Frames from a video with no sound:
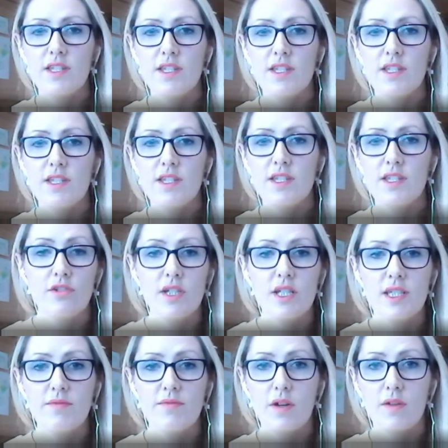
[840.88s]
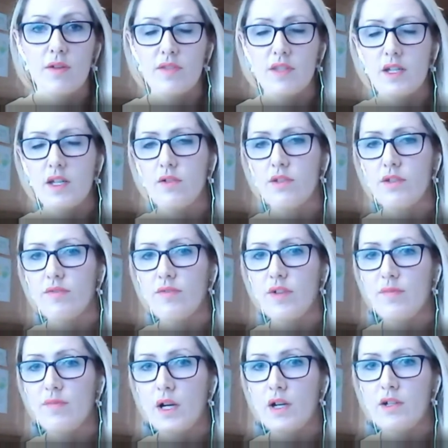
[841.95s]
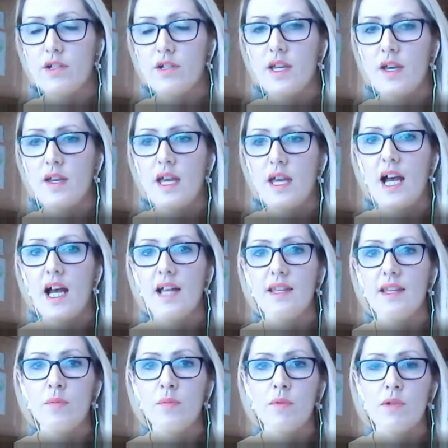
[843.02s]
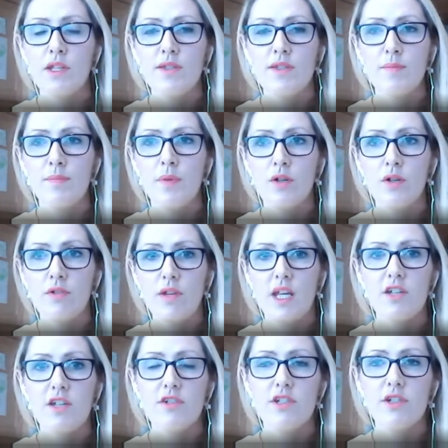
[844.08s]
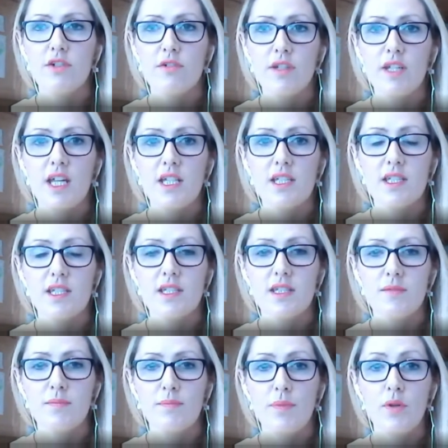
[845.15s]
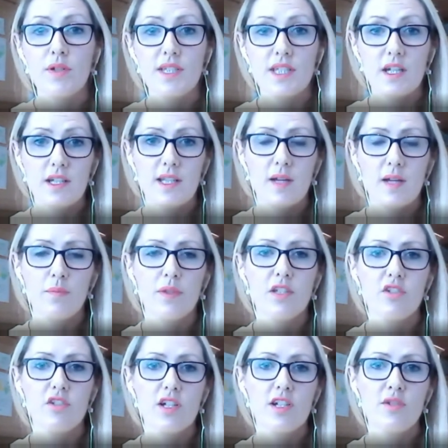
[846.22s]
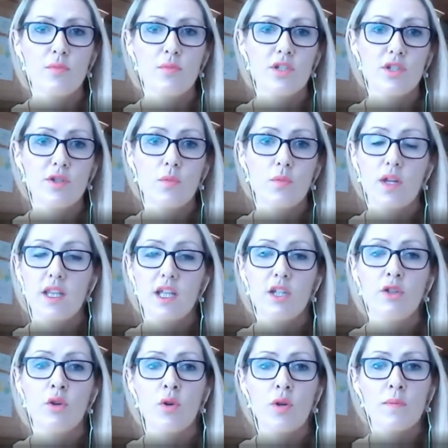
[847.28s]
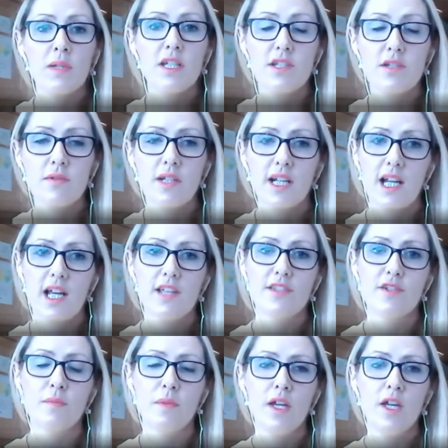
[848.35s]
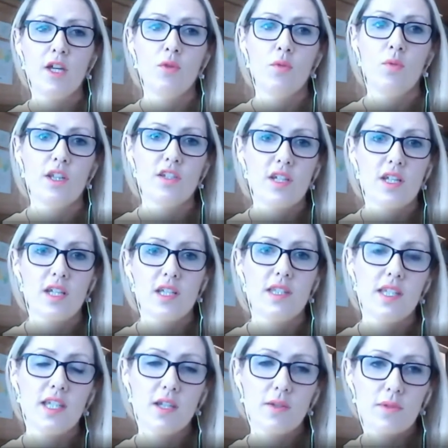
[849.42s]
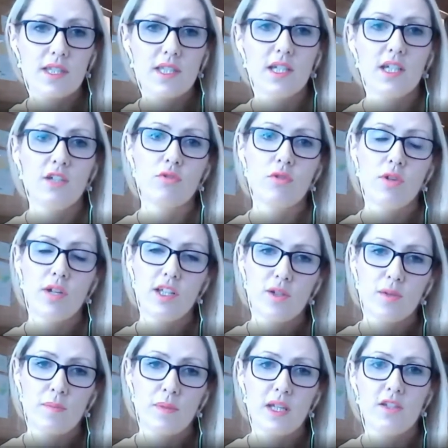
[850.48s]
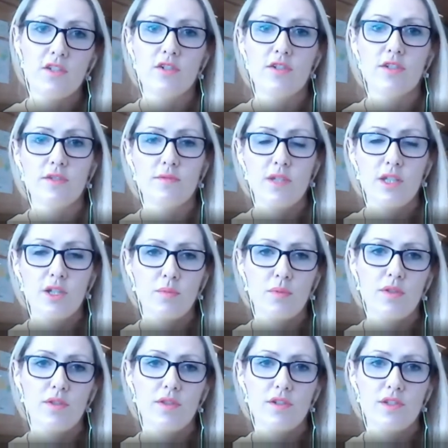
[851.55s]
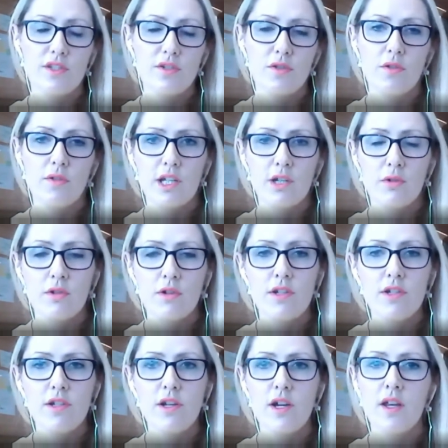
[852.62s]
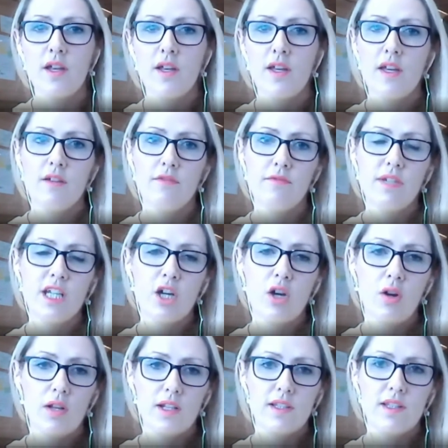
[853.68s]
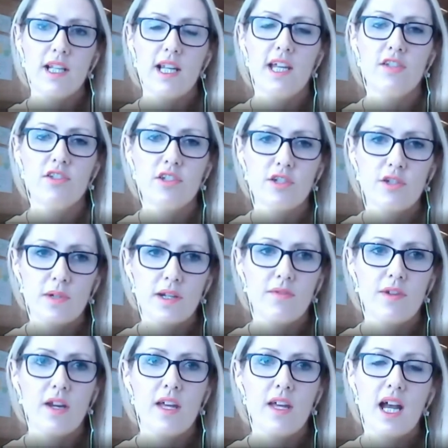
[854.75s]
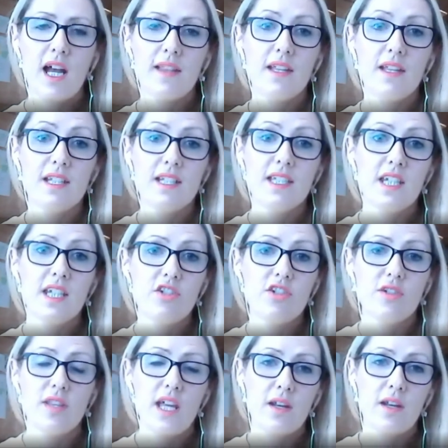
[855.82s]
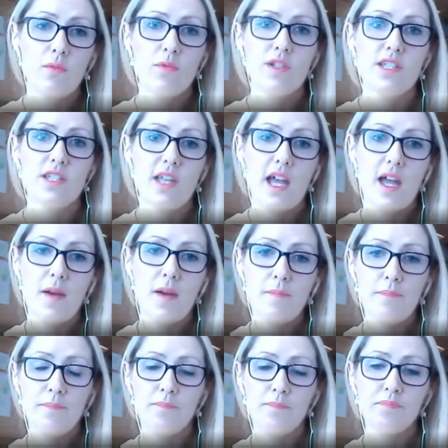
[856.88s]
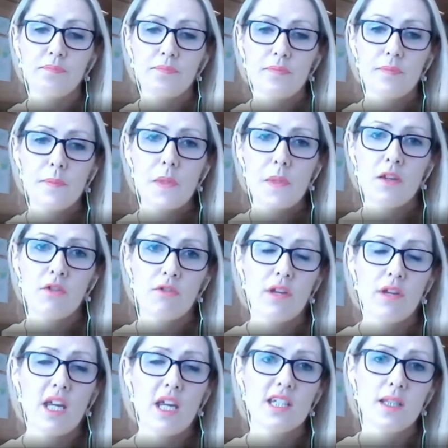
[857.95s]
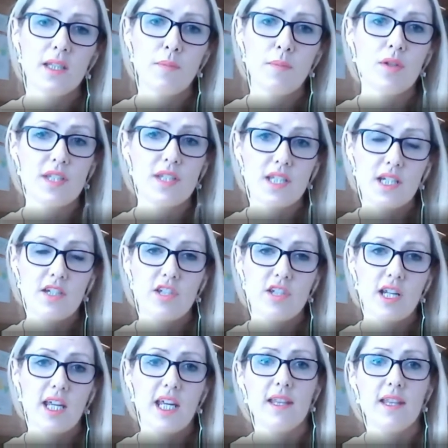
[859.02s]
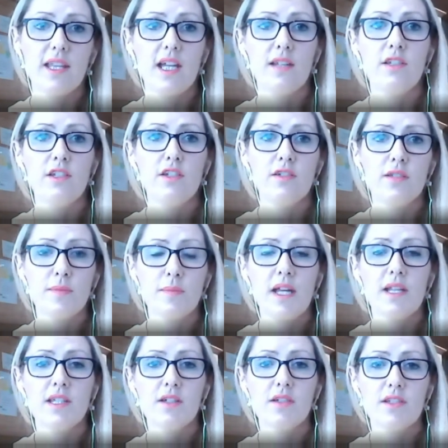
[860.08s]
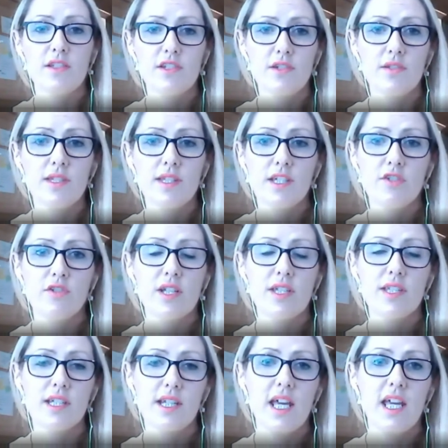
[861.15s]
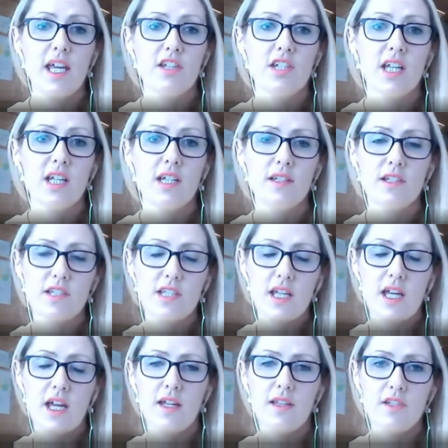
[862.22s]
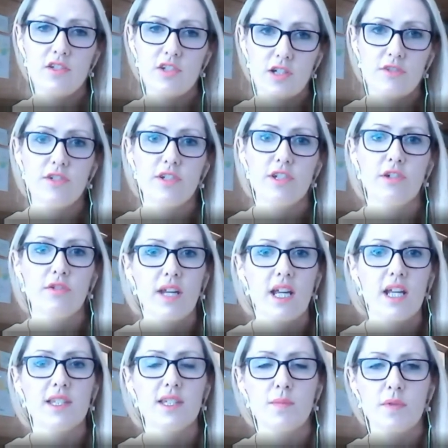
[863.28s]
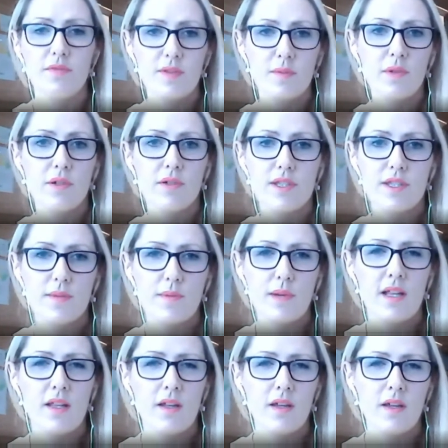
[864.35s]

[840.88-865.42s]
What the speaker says: other countries, of the other 5 partners, and then we were using Book Creator to create books out of that. But the children were doing what they normally do in the classroom, which is sequencing, drawing their pictures, putting their story in order, recalling the legend or whatever. And then the teacher then was creating the books initially, and then depending on the student's interest and age, getting the children to create some of the books as well.